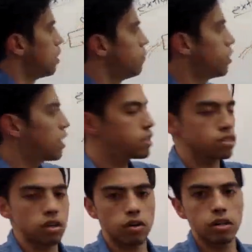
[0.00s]
if you
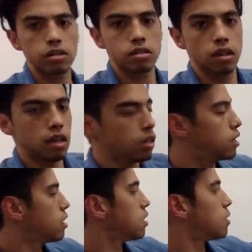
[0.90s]
guys notice in
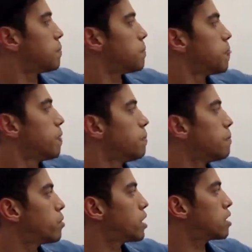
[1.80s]
the
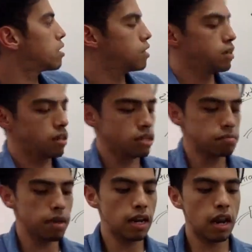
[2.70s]
membrane is
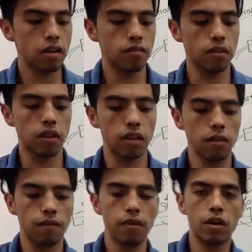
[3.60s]
made out of a
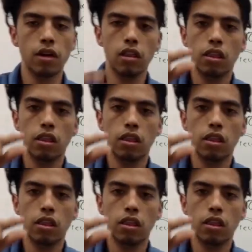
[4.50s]
very